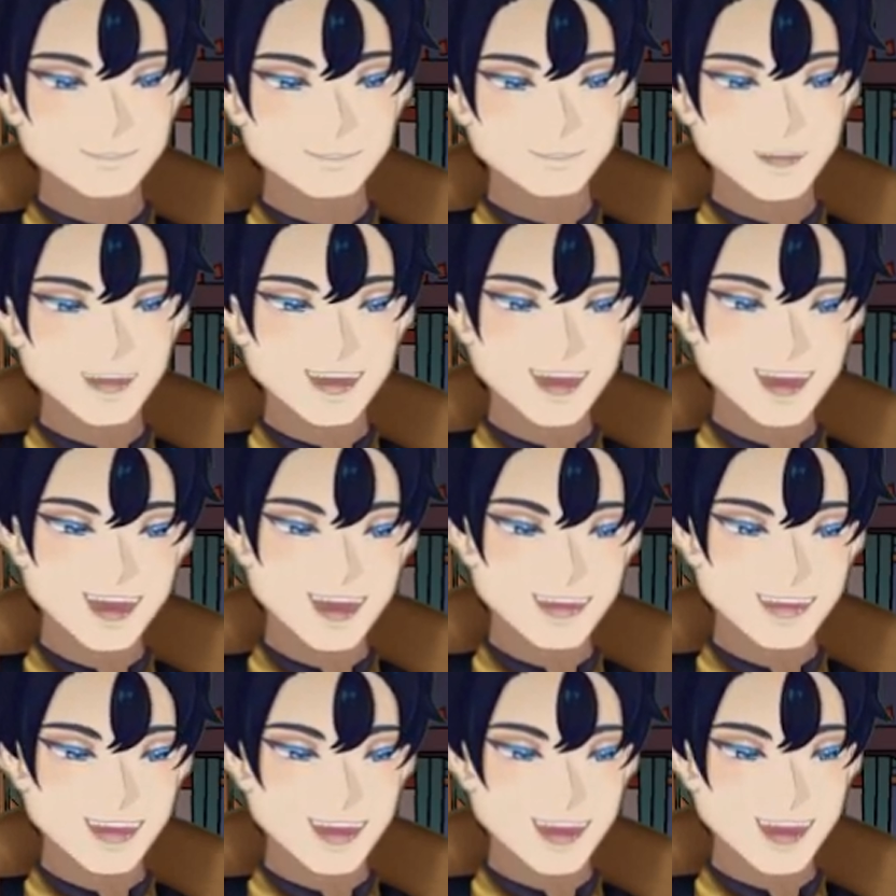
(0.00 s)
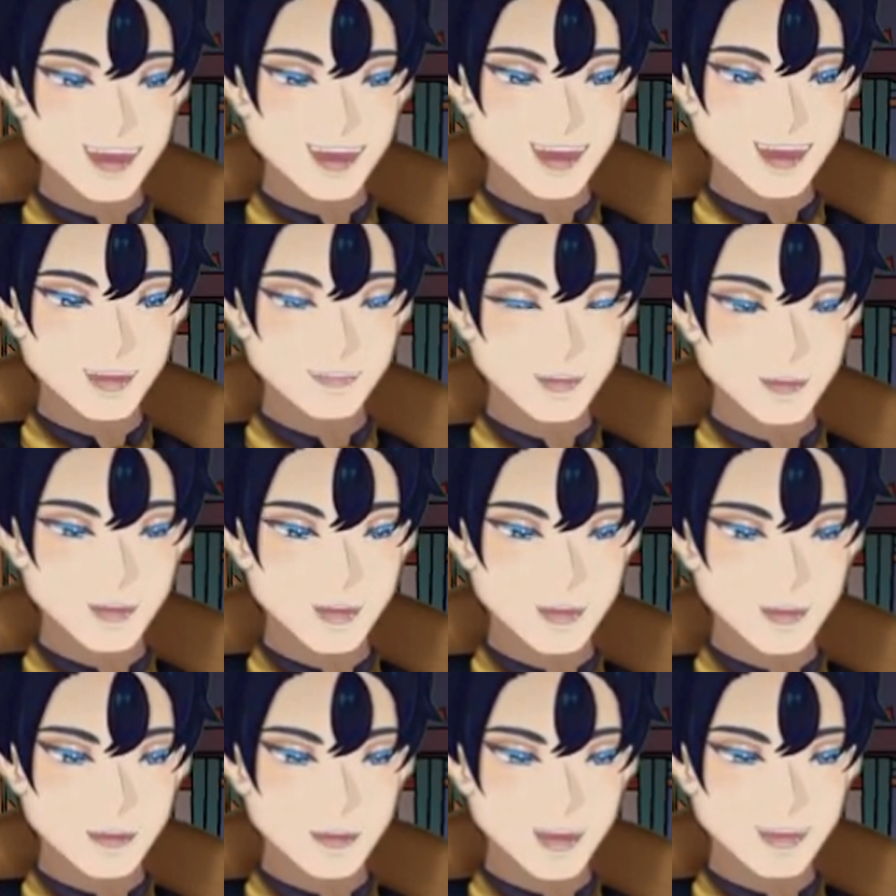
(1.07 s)
Besides, he had not after all
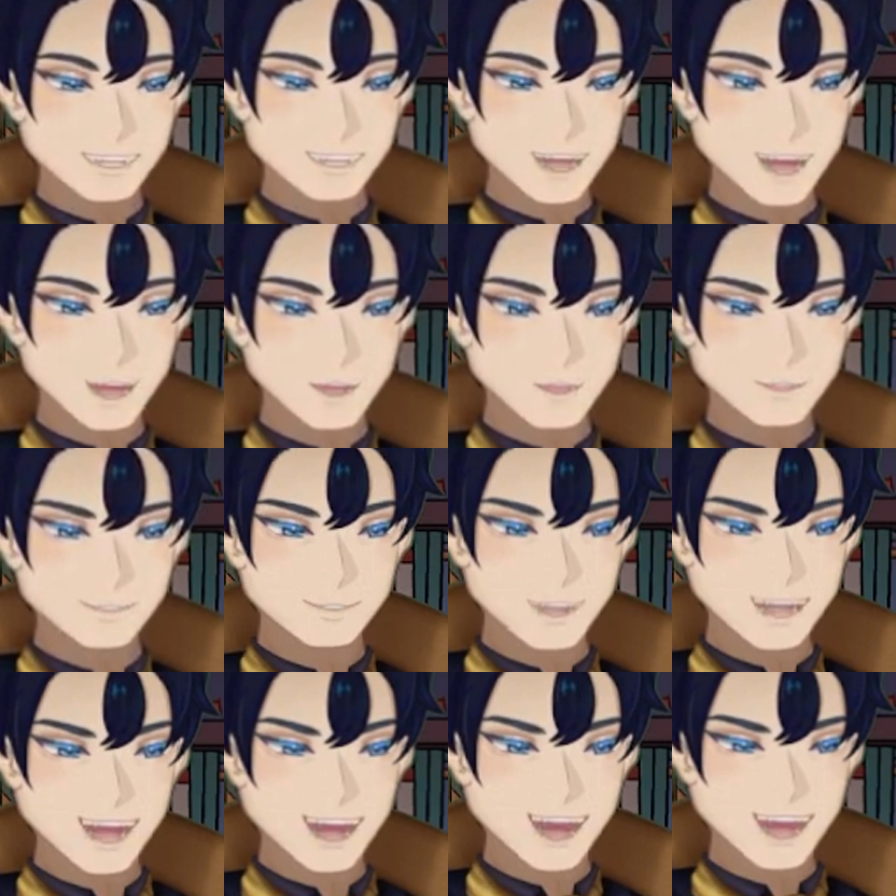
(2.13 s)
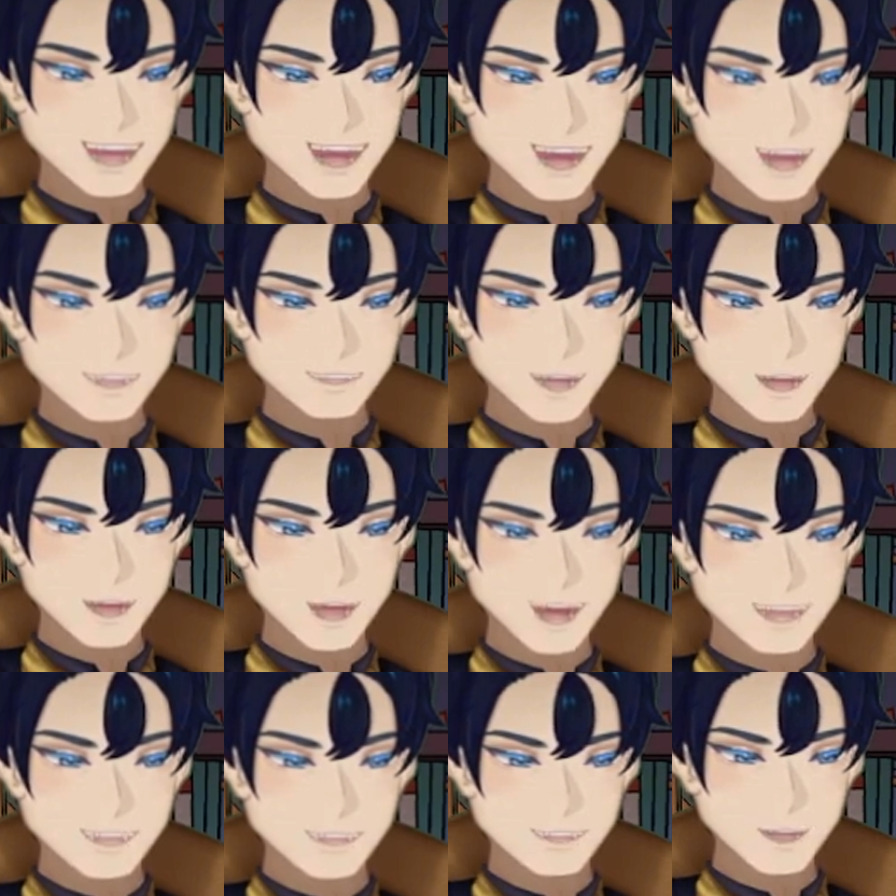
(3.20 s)
brought them to San Salvatore.
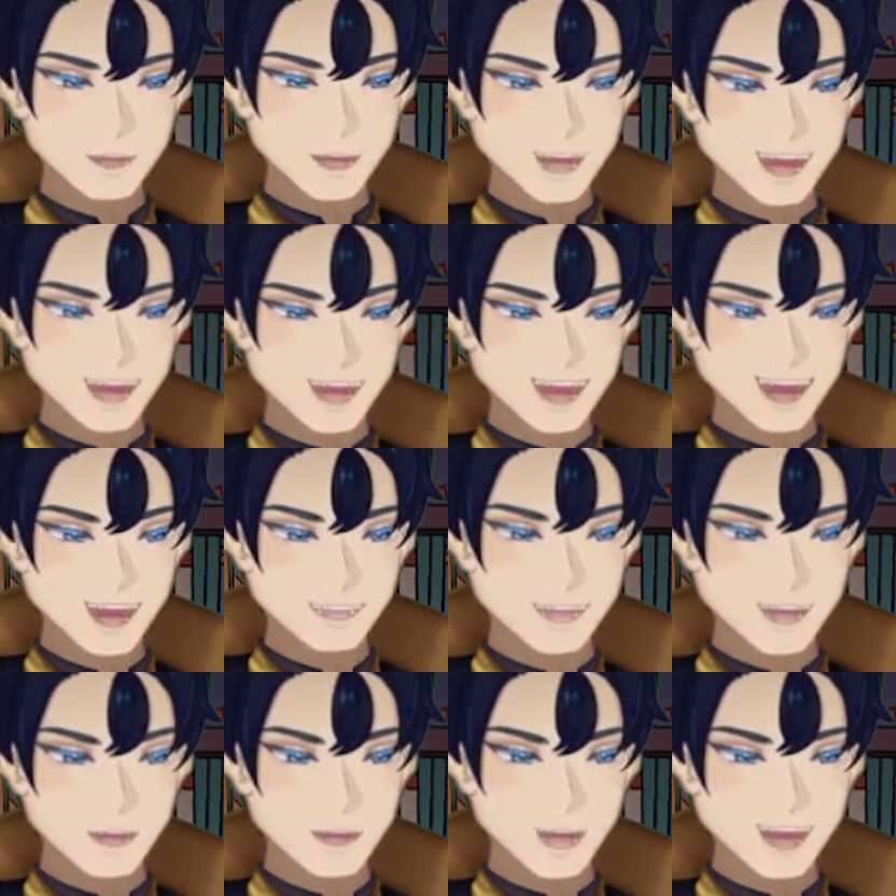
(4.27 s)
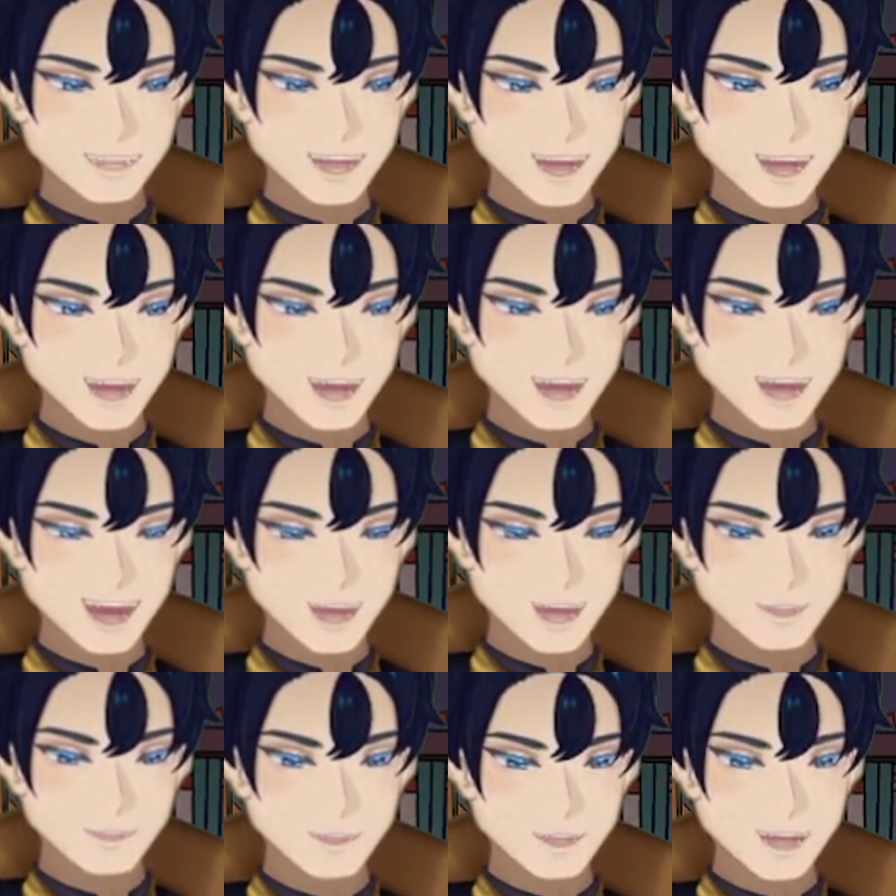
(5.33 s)
Where they had got to was evidently
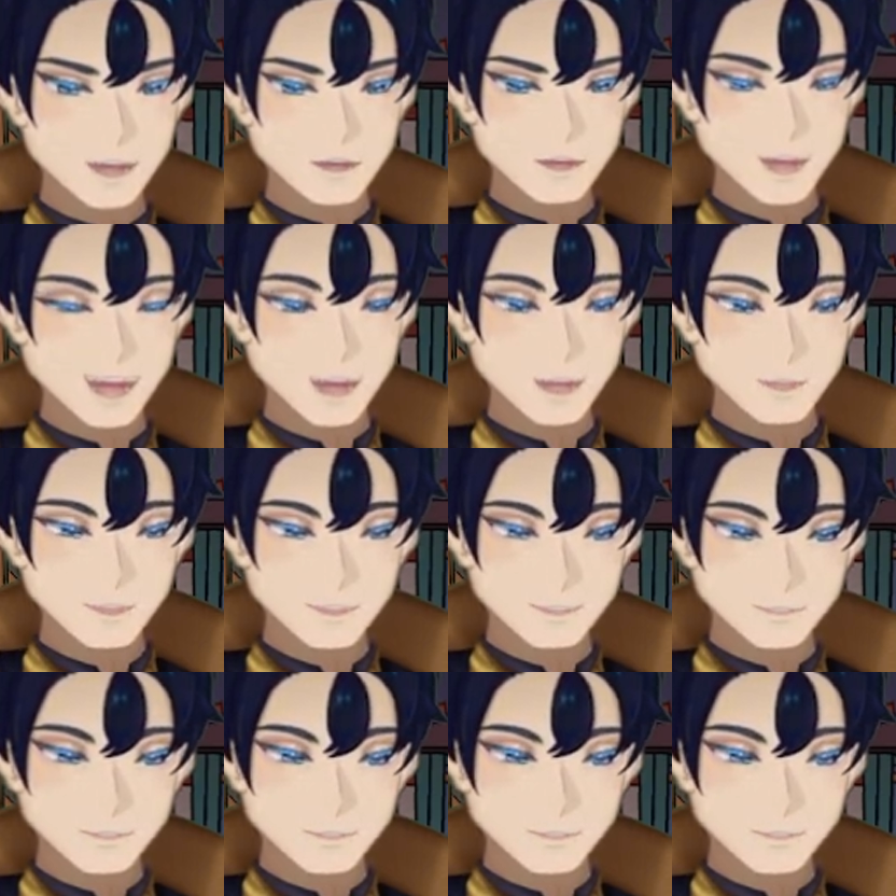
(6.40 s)
somewhere else.